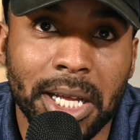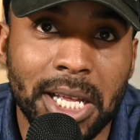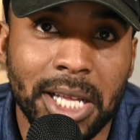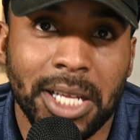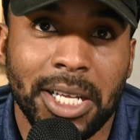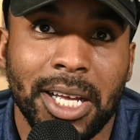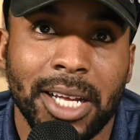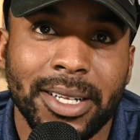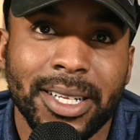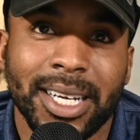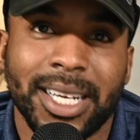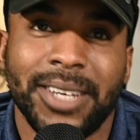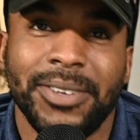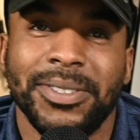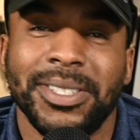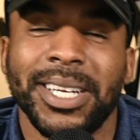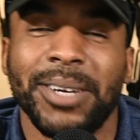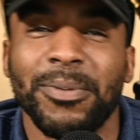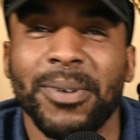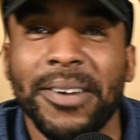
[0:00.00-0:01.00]
I'm not even say
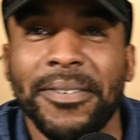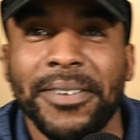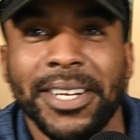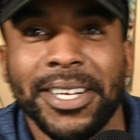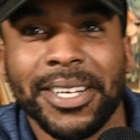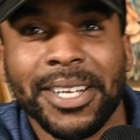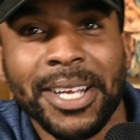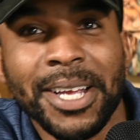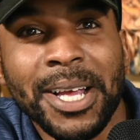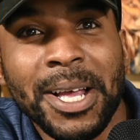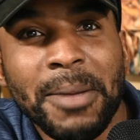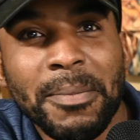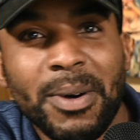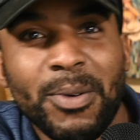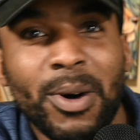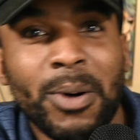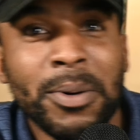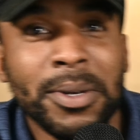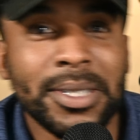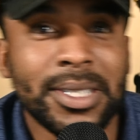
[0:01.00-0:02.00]
riveting, but what
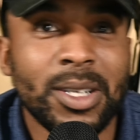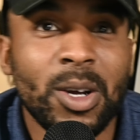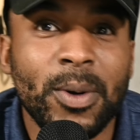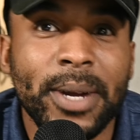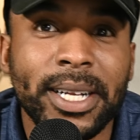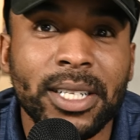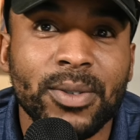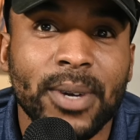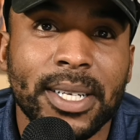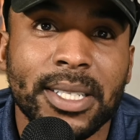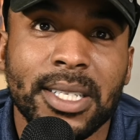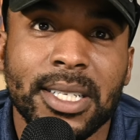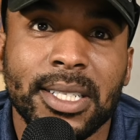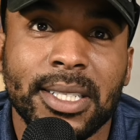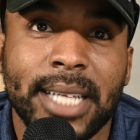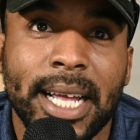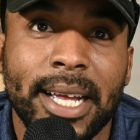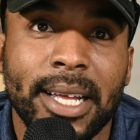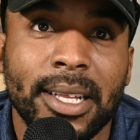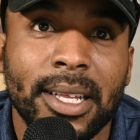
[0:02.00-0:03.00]
was so interesting is
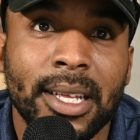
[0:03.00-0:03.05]
that